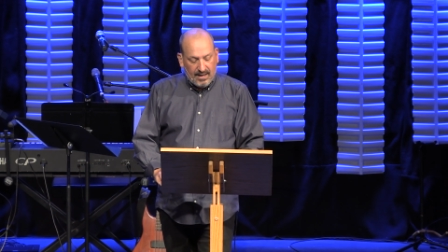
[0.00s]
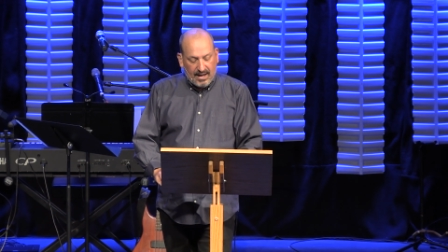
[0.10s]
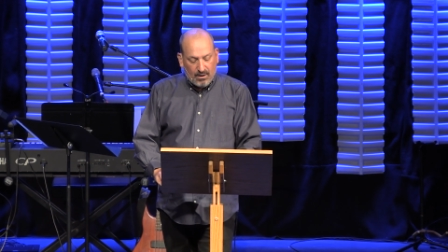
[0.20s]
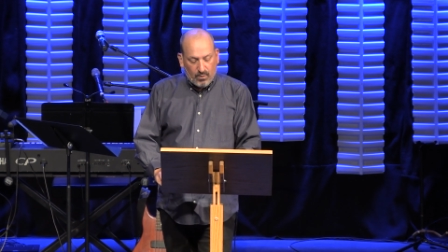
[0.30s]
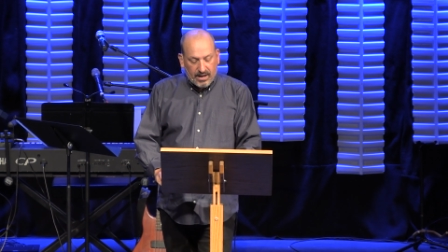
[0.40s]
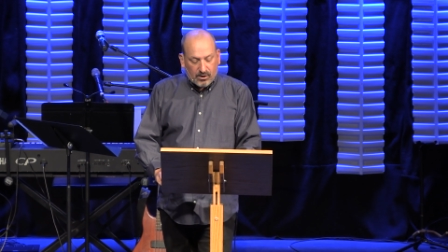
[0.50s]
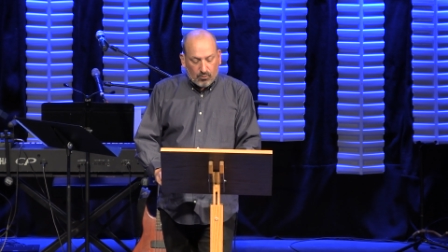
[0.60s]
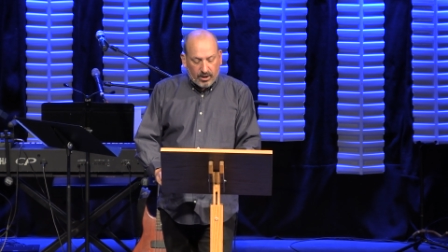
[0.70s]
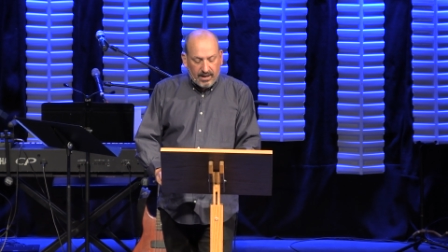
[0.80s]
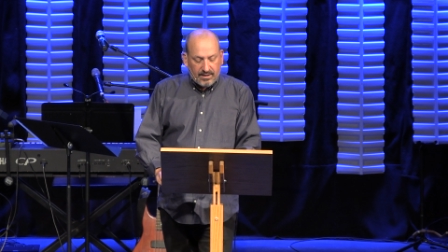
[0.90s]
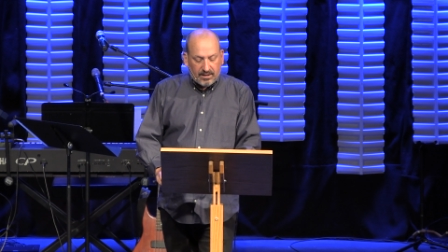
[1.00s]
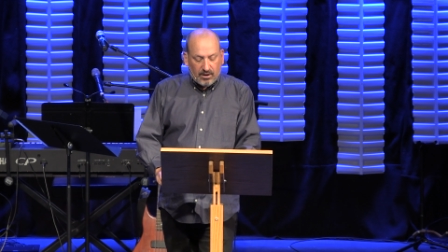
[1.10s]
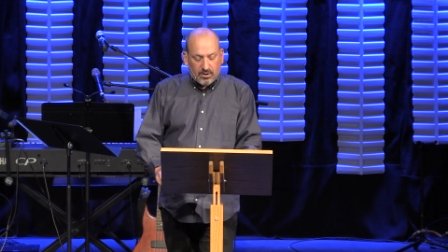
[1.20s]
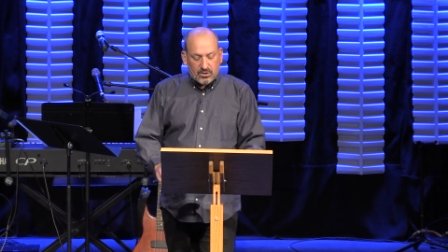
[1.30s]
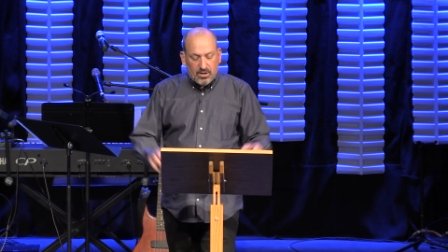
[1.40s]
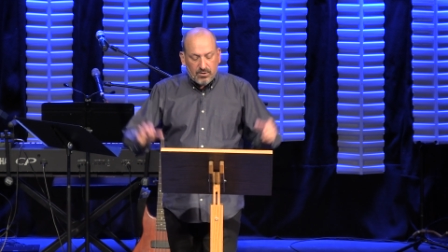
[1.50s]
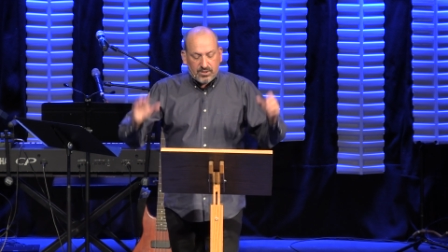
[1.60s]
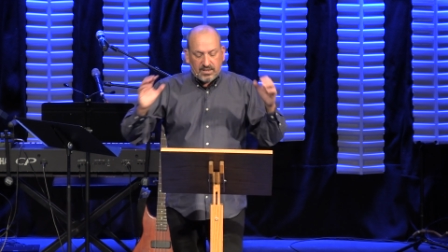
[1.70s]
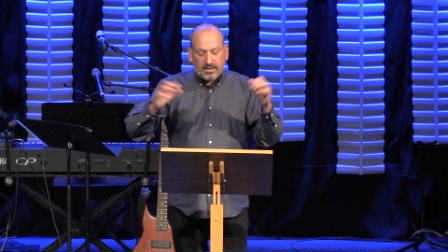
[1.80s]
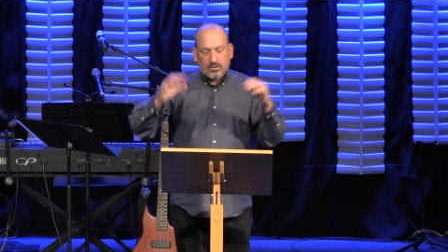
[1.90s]
And we agree that there is no
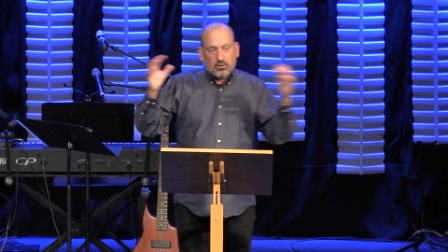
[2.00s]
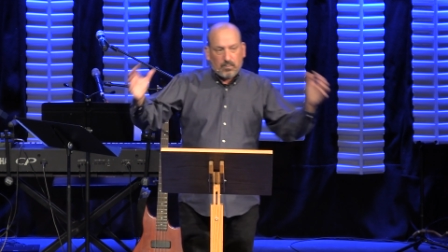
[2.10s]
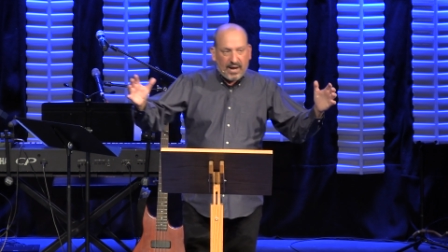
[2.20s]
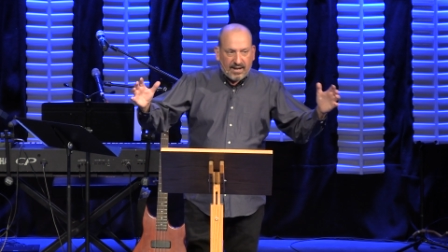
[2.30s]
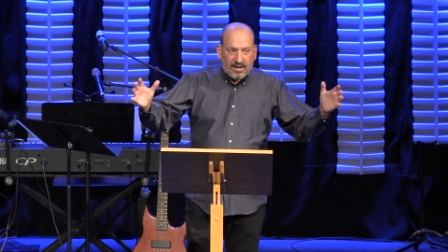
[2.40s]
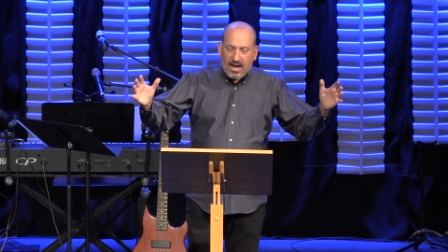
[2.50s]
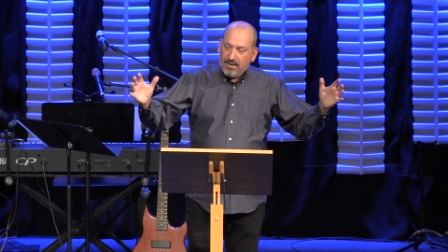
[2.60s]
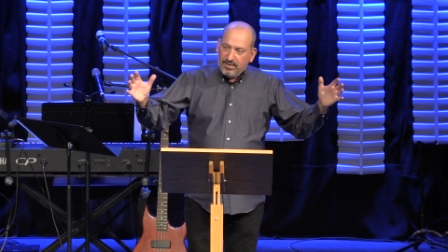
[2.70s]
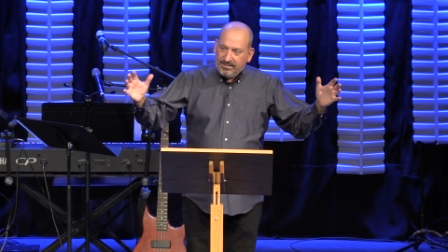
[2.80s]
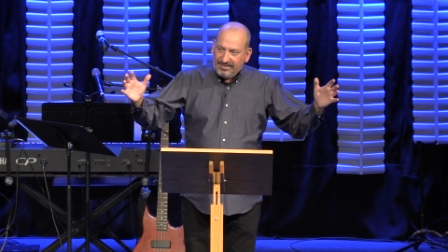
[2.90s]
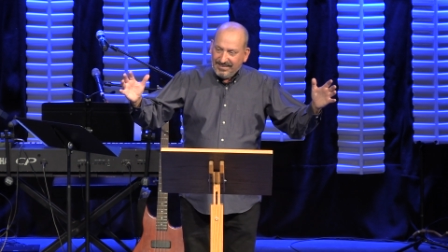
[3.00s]
sickness or pain in heaven.